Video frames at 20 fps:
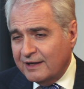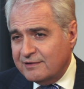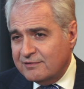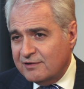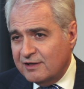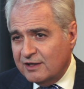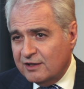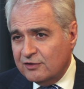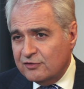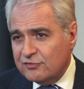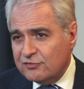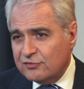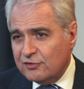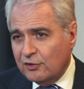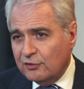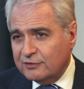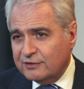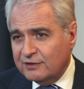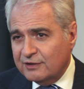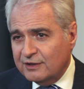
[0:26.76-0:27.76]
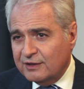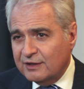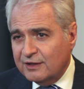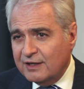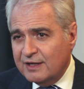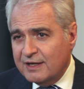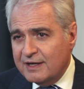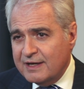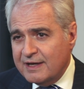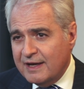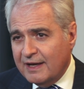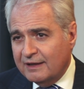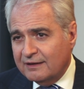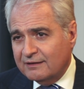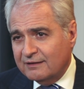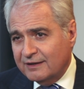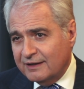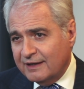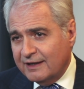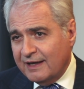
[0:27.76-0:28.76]
IT consulting,
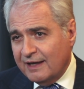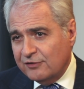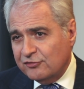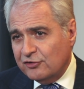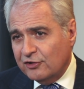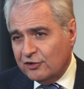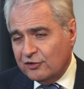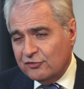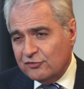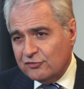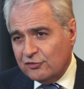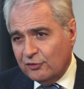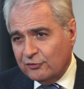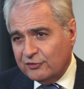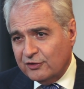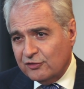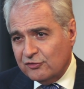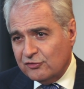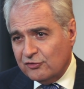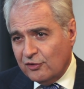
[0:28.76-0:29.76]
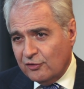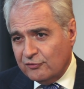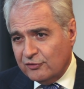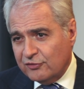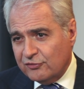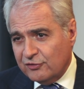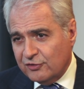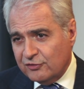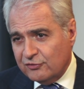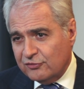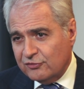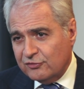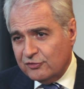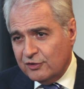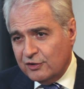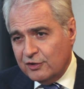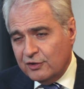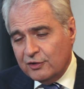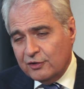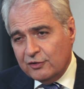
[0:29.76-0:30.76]
and litigation consulting
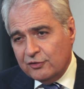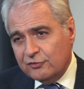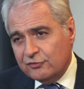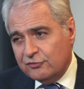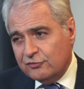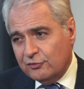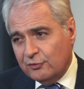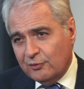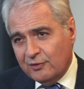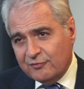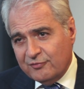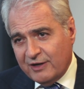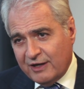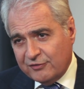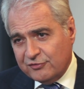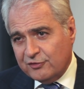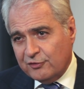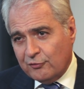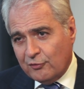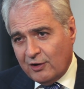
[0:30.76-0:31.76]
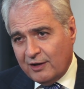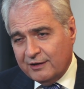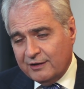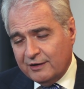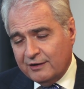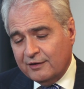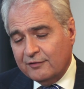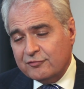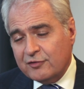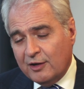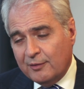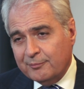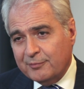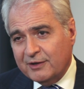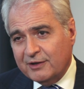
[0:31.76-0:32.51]
services to a vast variety of